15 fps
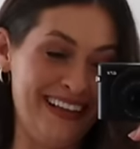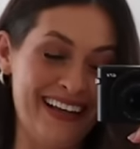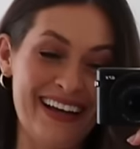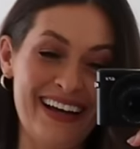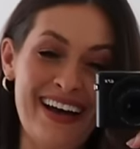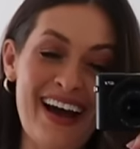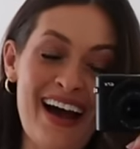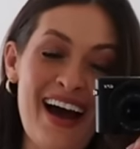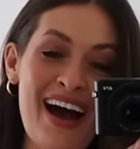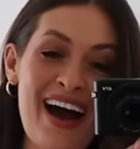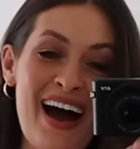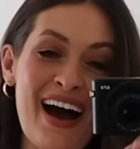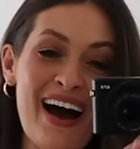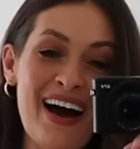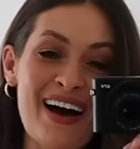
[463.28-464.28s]

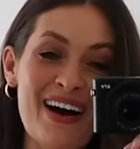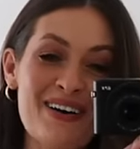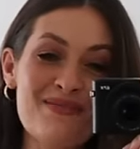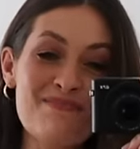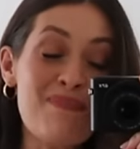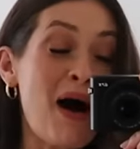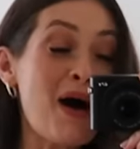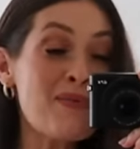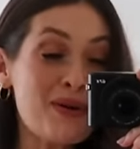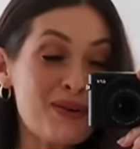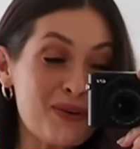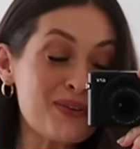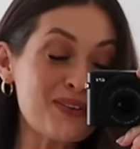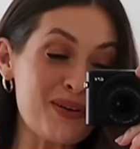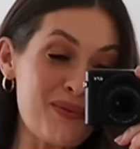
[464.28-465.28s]
but I
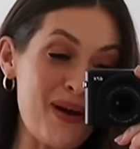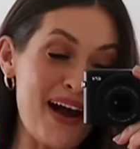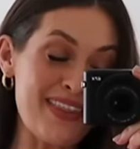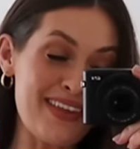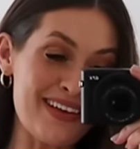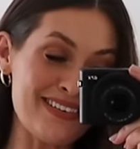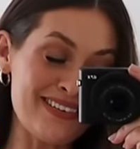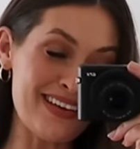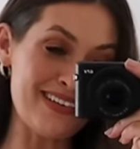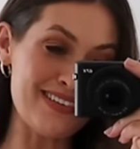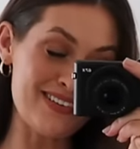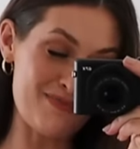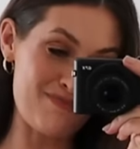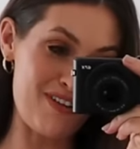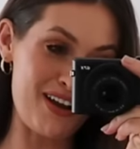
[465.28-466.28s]
would also wear this
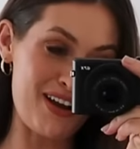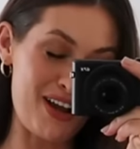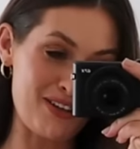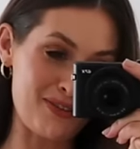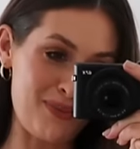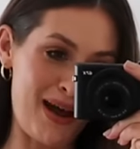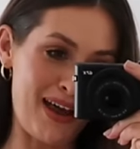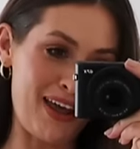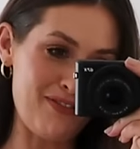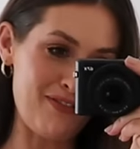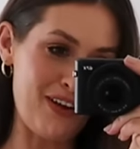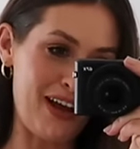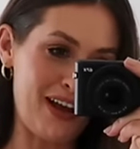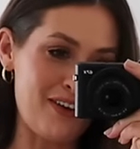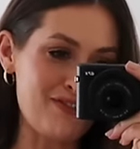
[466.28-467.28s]
in spring as well. I
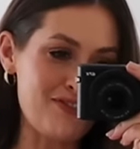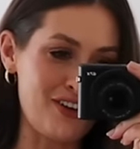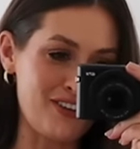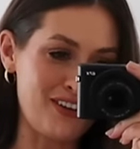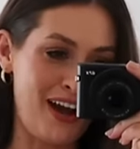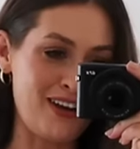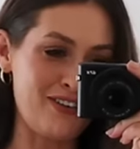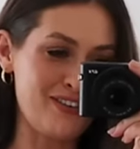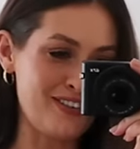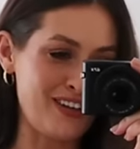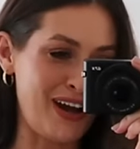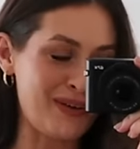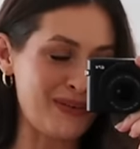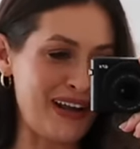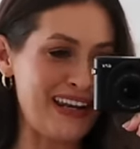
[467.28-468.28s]
feel like I've just kind of
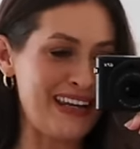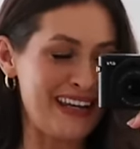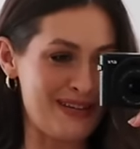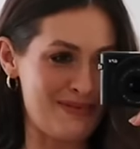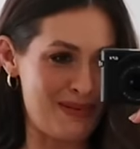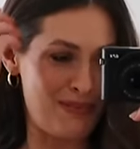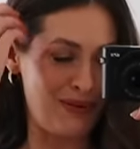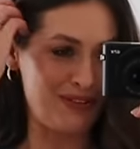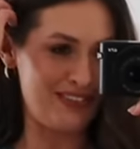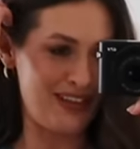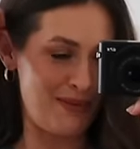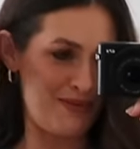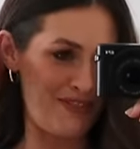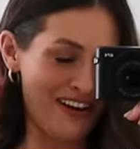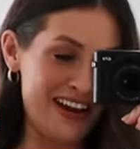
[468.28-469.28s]
styled a little bit more
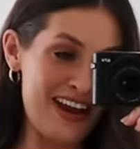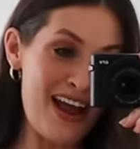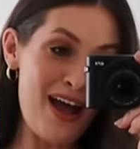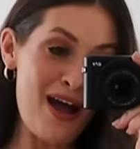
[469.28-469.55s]
summery.